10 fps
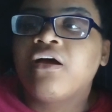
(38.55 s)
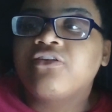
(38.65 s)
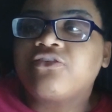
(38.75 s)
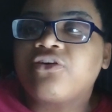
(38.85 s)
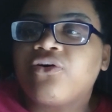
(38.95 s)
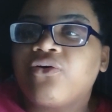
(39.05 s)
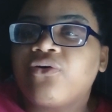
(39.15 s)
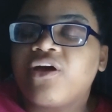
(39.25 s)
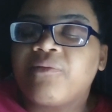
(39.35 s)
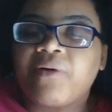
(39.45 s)

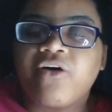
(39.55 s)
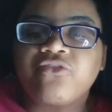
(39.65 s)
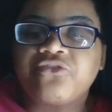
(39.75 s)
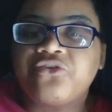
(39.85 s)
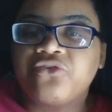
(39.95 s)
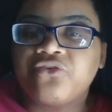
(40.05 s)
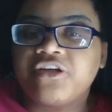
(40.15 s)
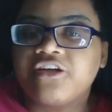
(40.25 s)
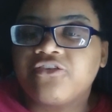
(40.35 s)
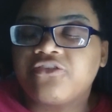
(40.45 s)
So about two
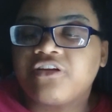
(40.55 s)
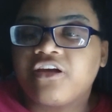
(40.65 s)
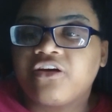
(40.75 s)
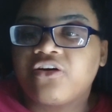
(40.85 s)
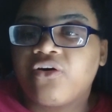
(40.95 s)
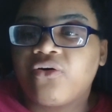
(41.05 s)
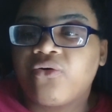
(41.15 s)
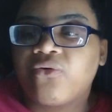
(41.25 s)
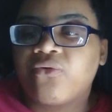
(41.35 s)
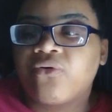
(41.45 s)
years
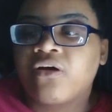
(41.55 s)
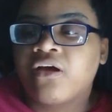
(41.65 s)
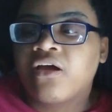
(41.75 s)
ago,